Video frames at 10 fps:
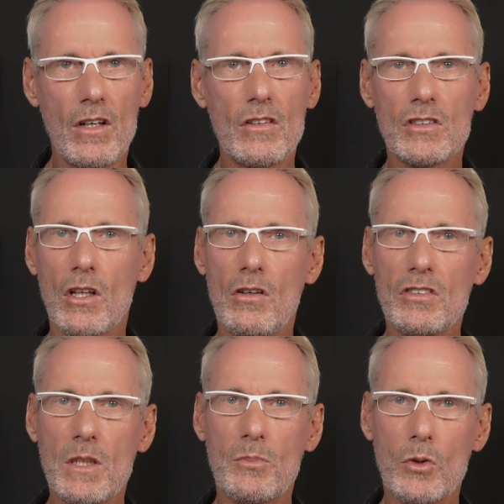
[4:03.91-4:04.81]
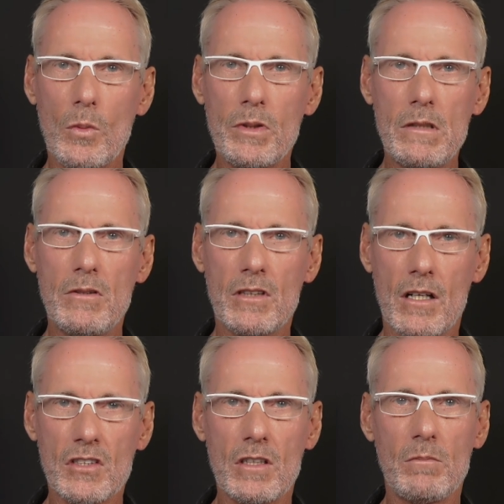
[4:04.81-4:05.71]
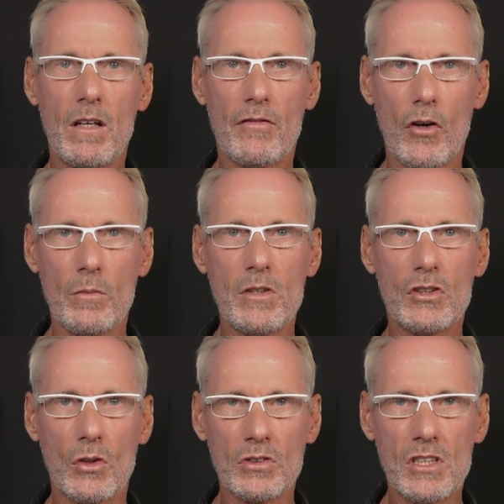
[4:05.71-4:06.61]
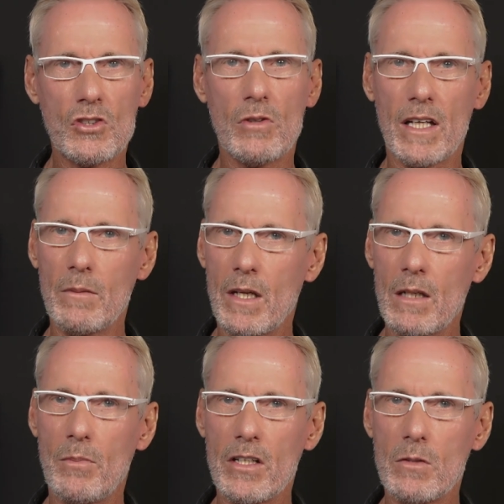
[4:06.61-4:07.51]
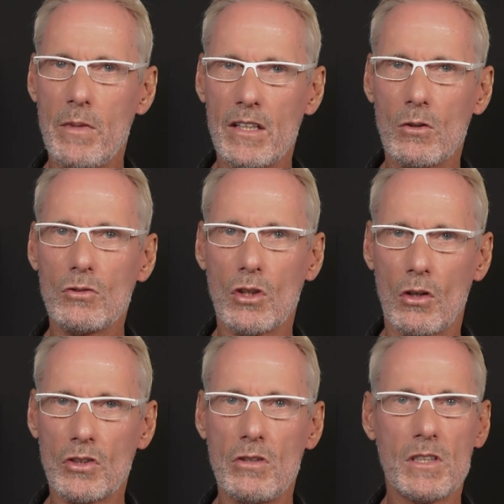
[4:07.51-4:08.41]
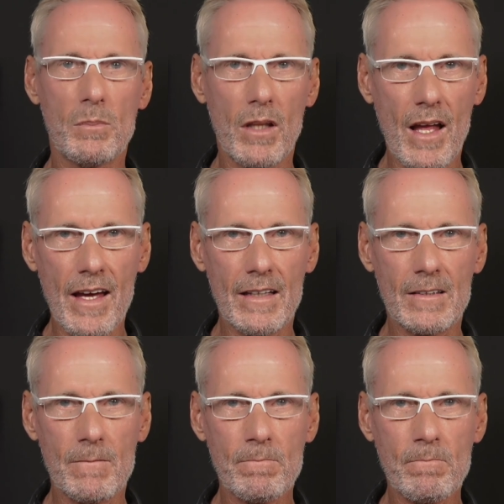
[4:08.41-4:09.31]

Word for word: so long as the appropriate reduction in metformin dosage recommended by your medical doctor is applied.